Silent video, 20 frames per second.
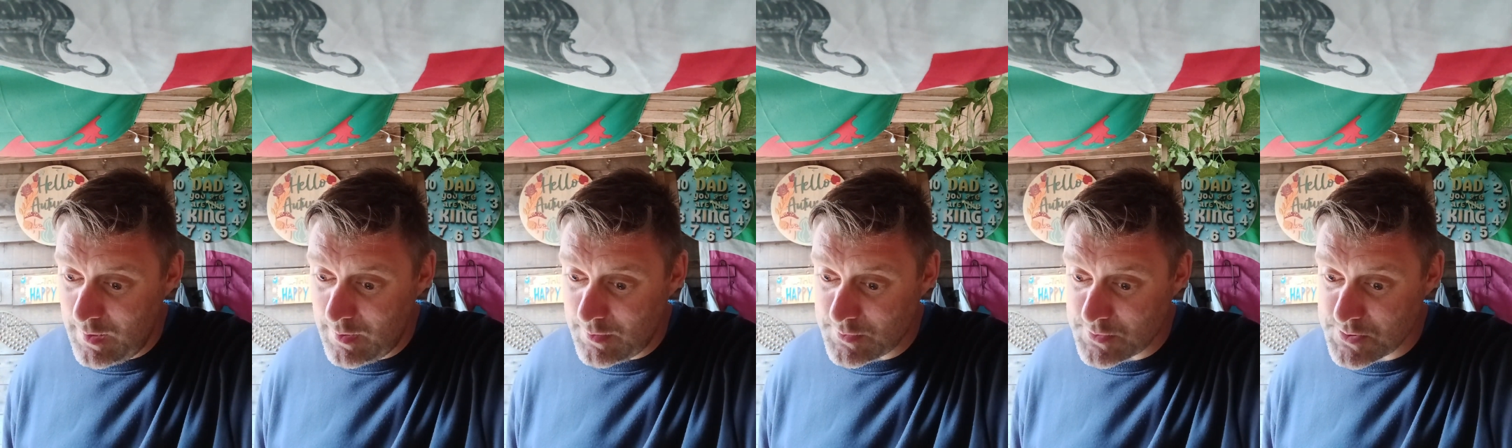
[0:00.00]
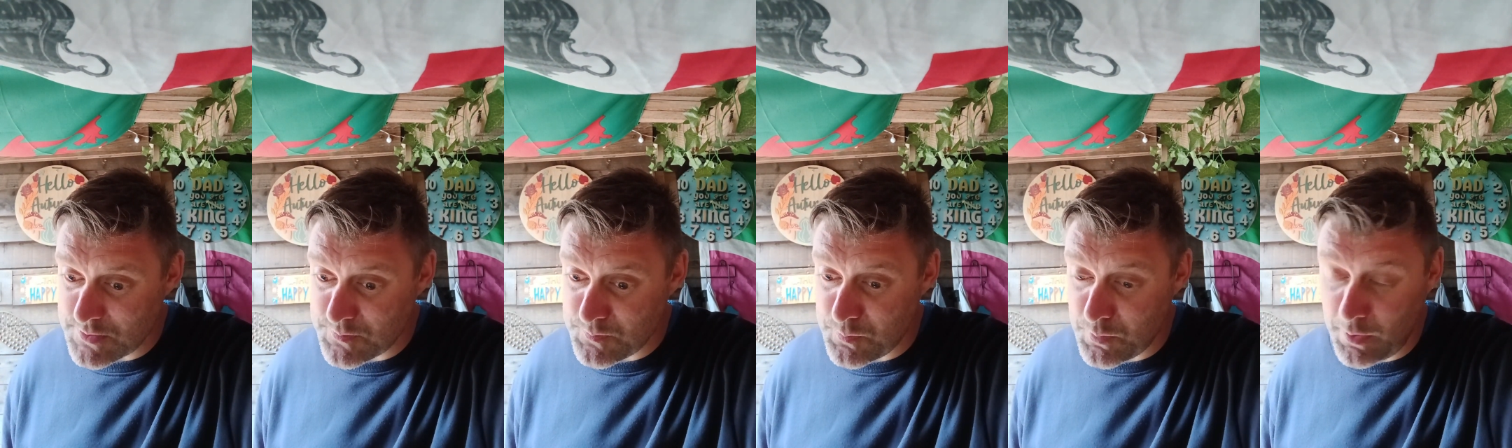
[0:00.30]

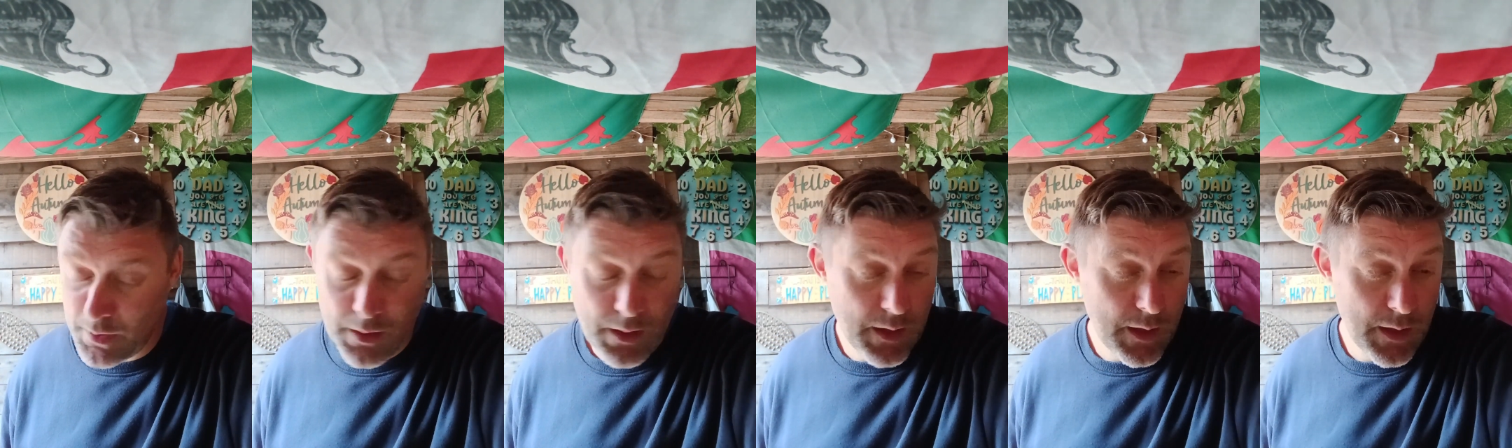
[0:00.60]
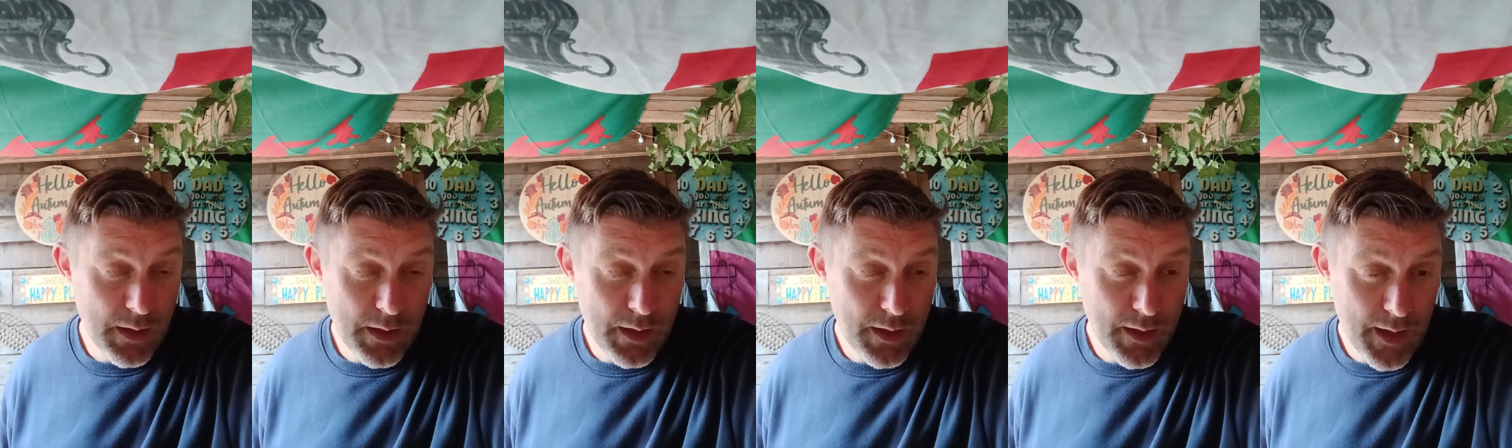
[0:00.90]

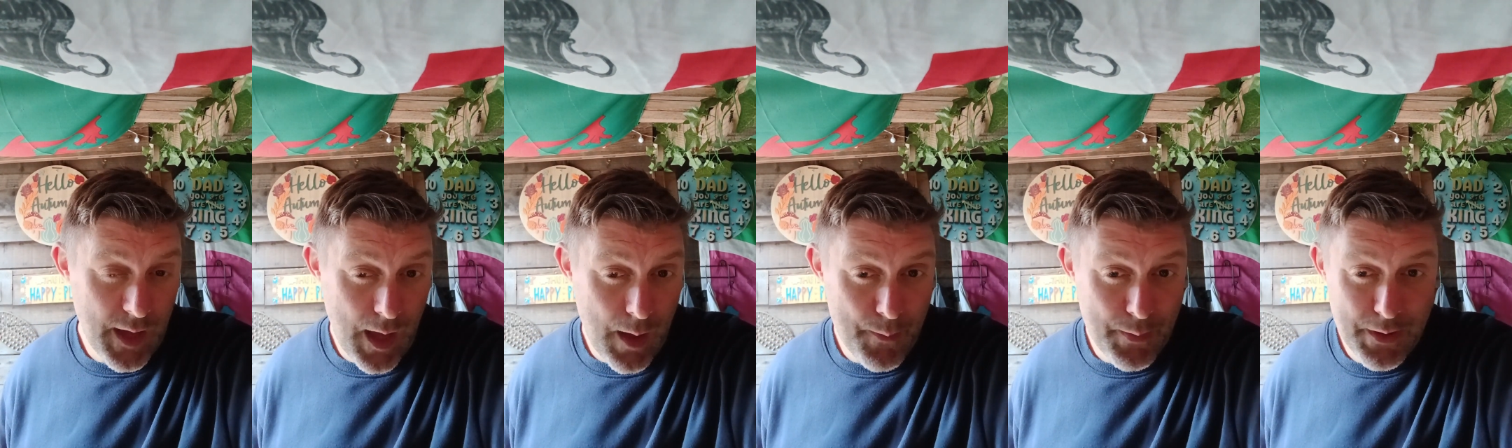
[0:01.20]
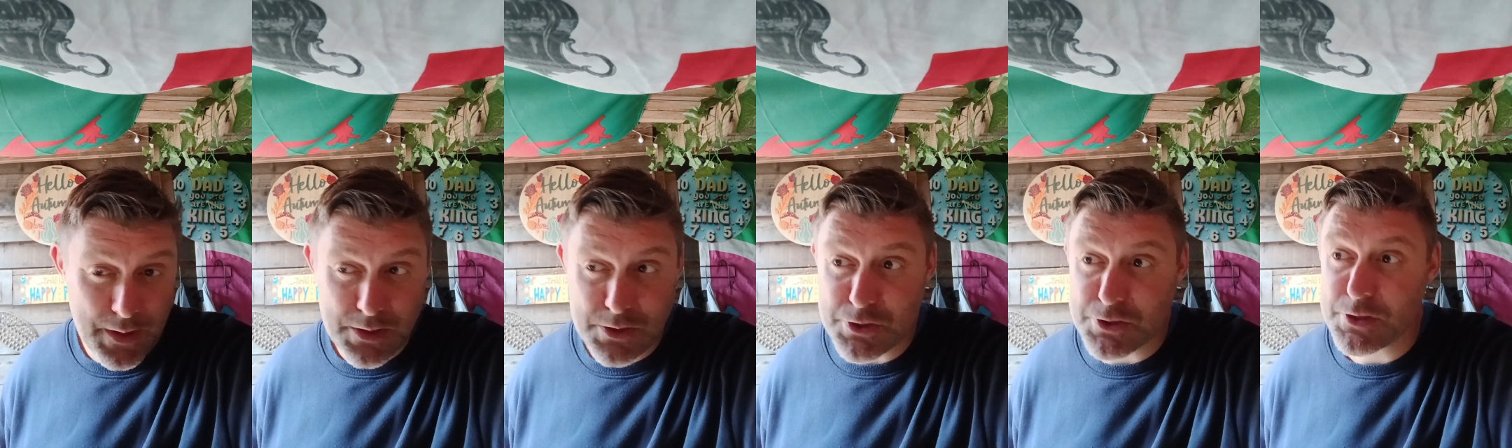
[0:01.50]
spring
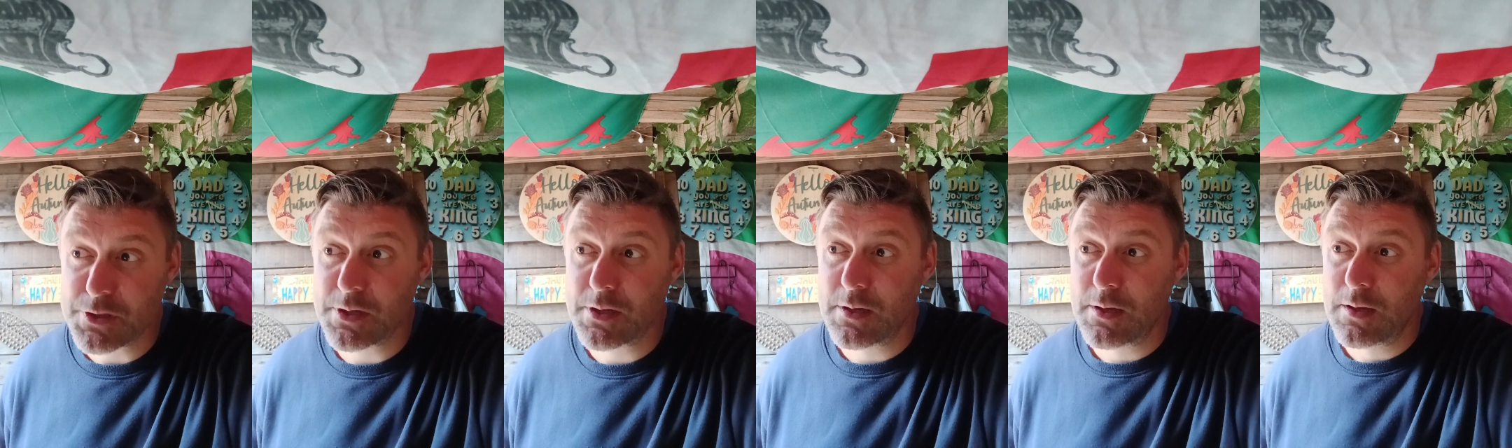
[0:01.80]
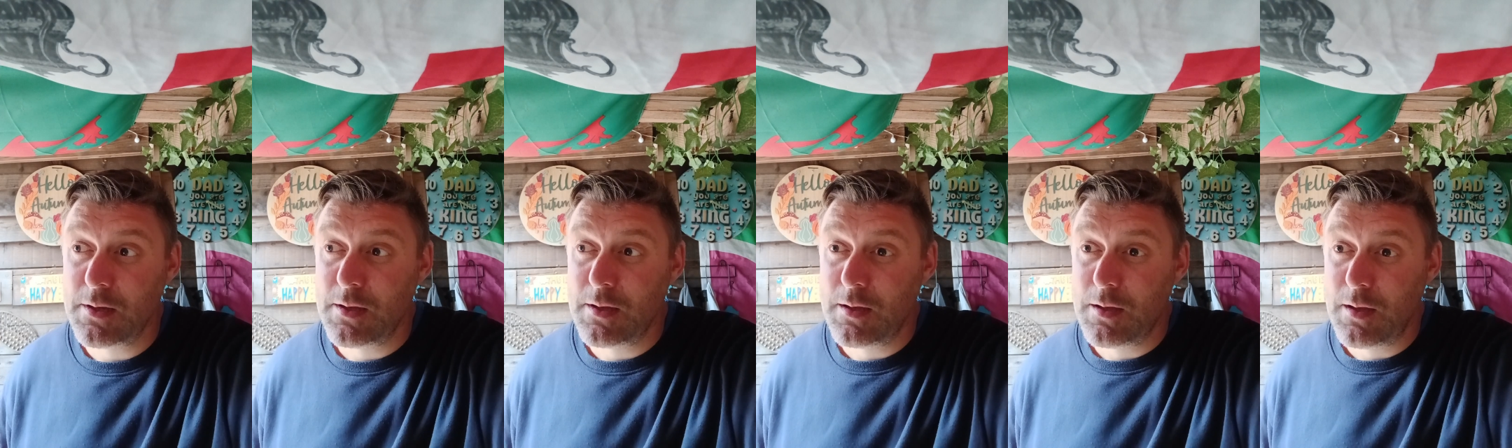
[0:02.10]
cabbage.
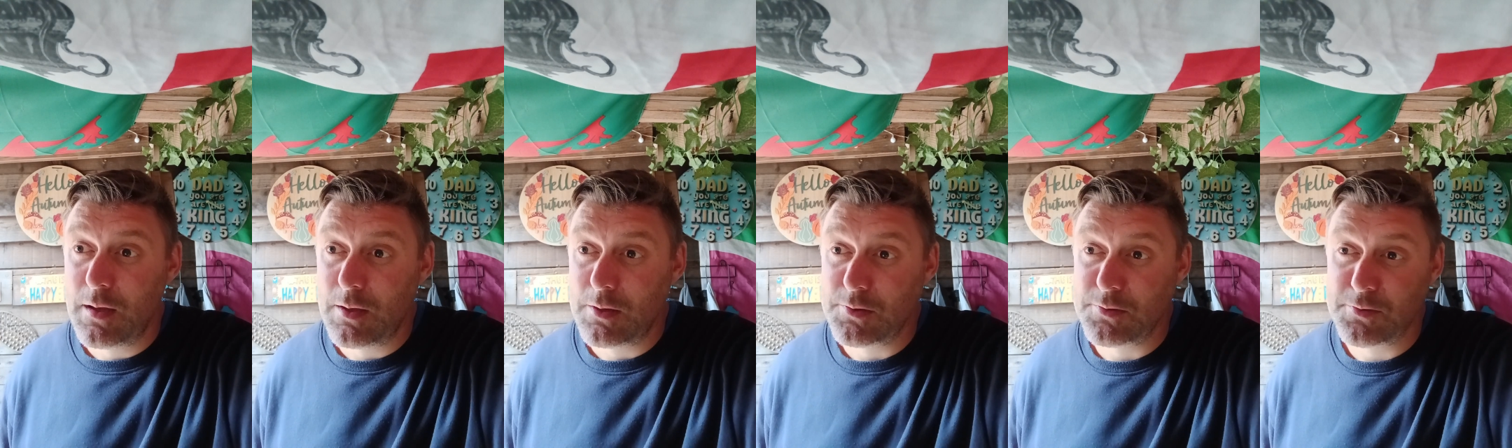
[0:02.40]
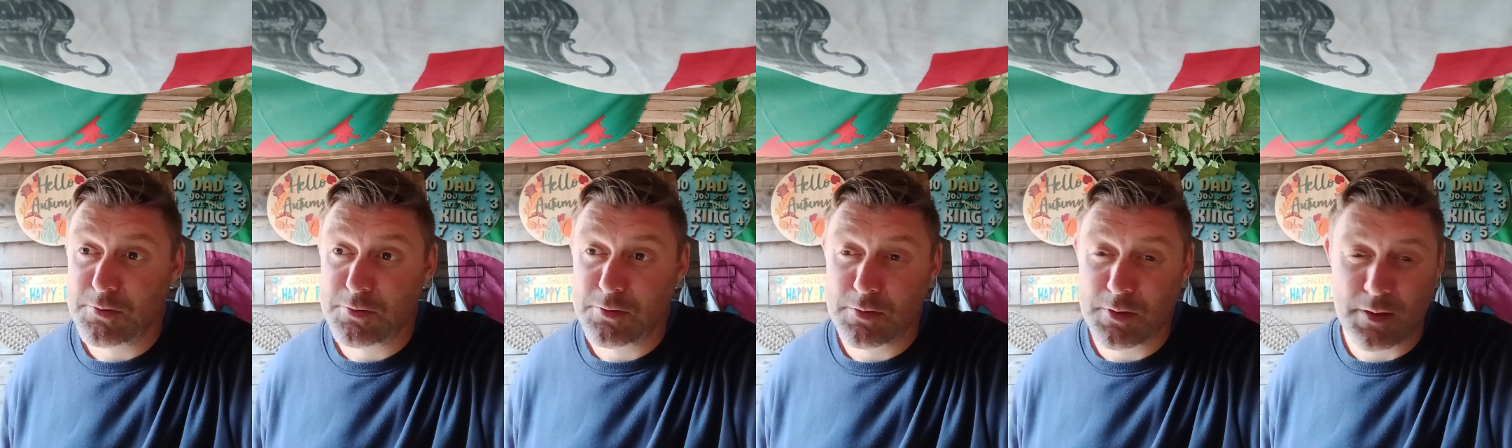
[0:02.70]

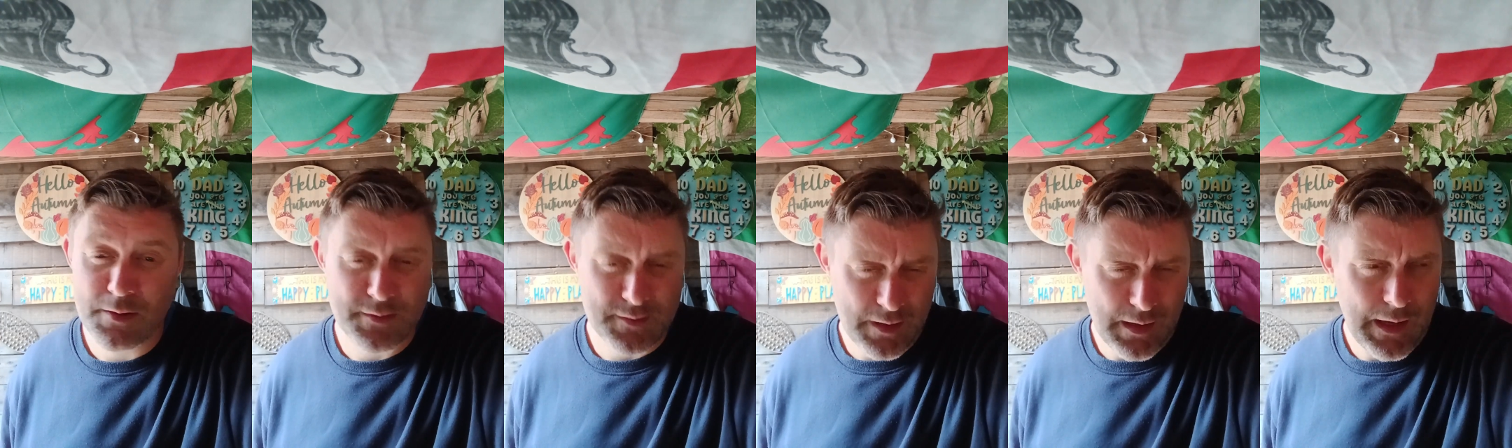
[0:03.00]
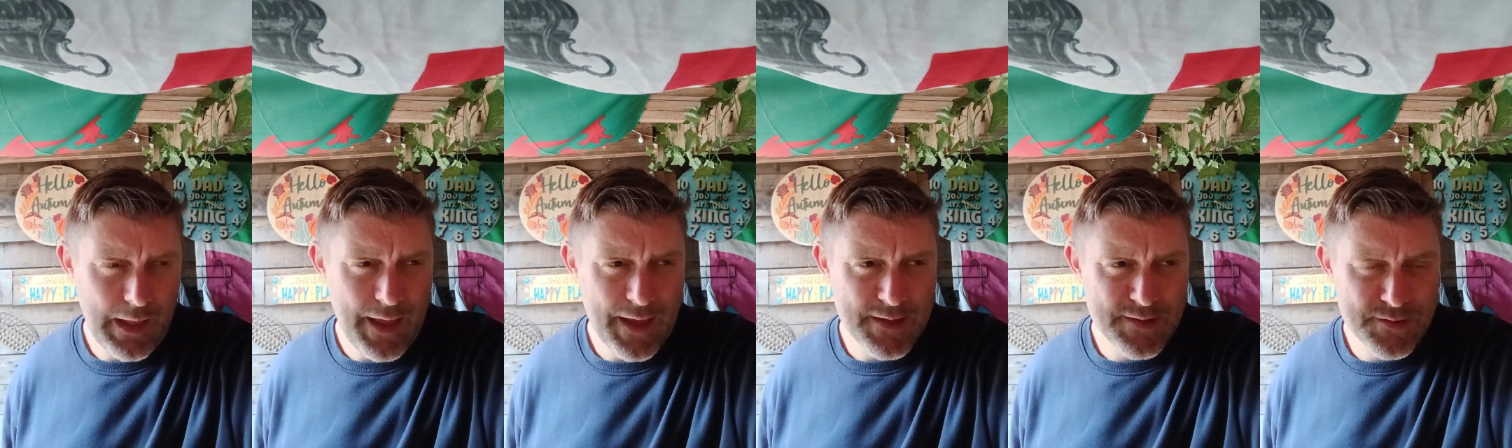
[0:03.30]
It's a
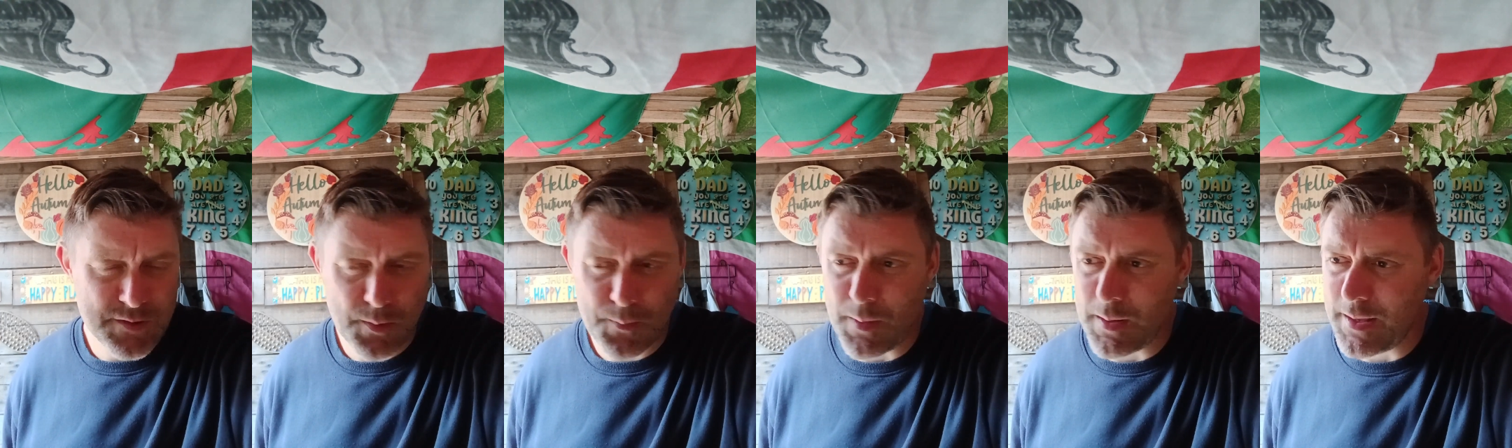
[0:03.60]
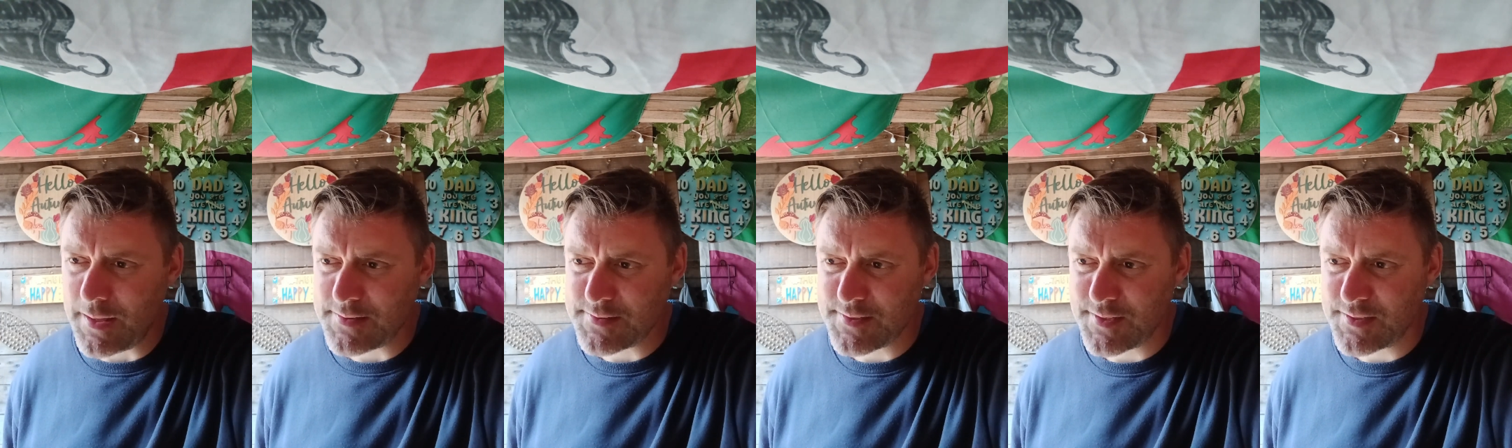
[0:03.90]
late summer
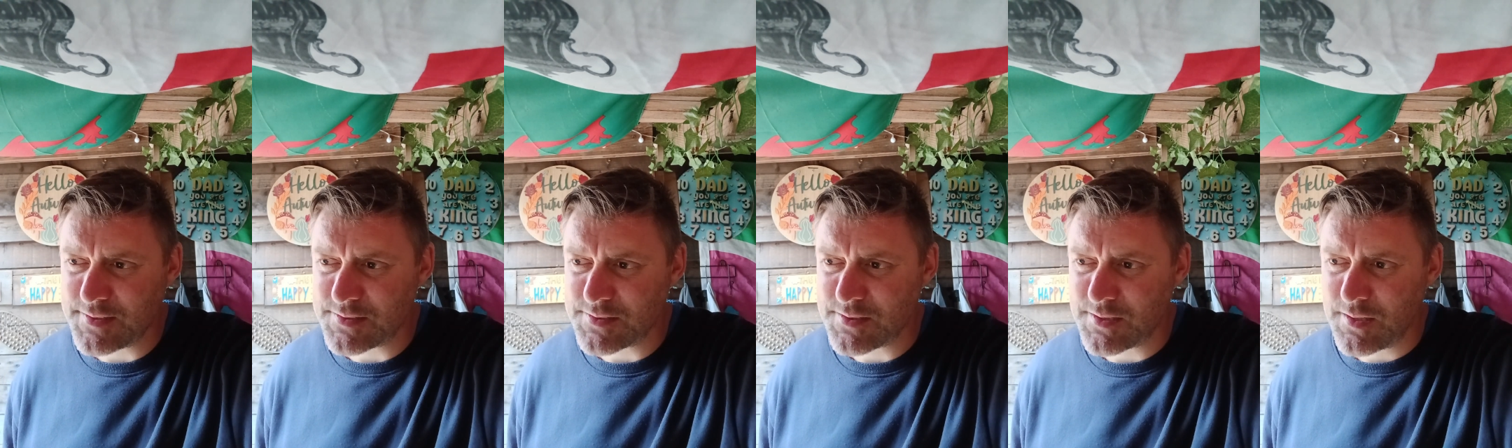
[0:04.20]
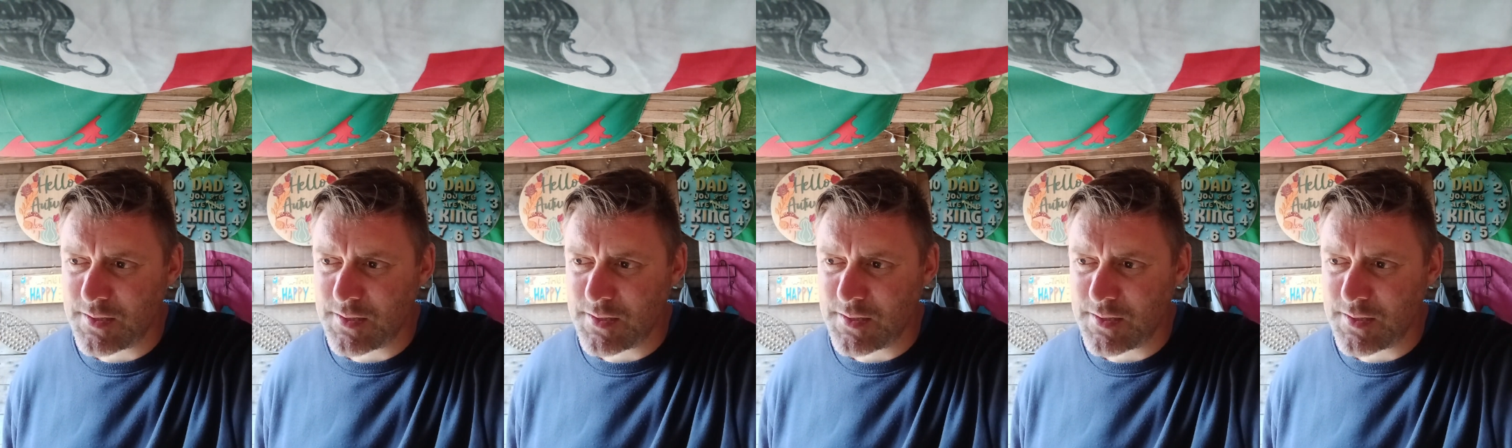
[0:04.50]
lettuce.